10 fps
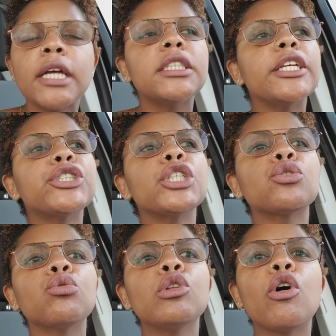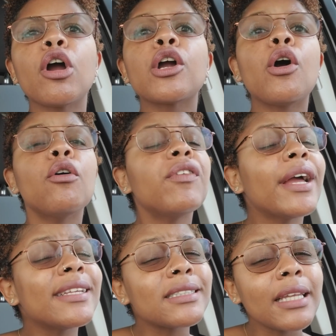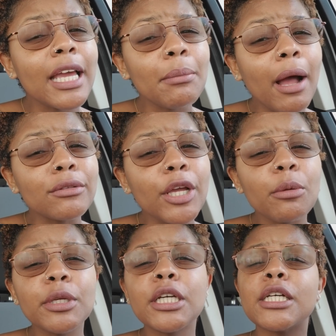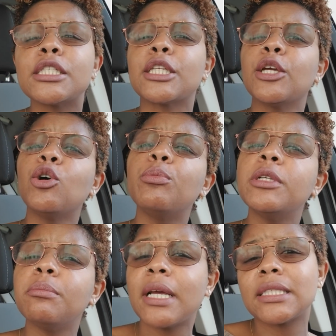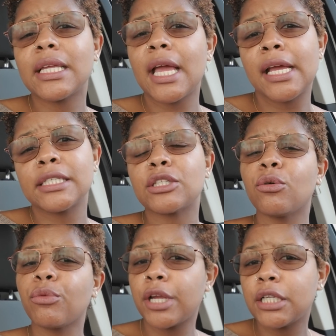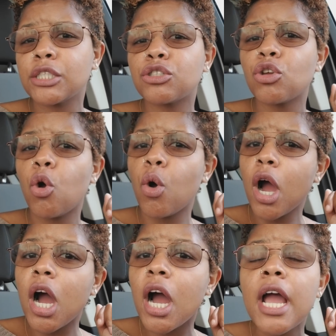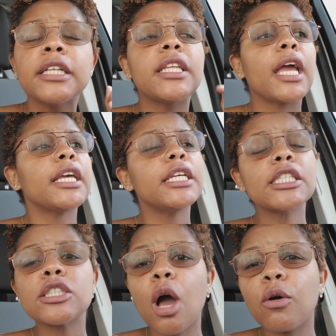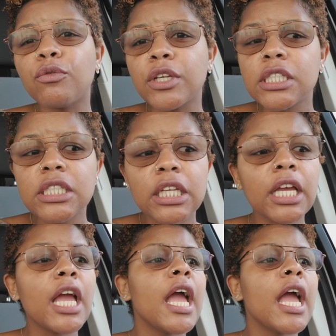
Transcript: Then she threw Laura Govan's name out there because Gilbert Messy Ass Arenas told her that he saw Vincent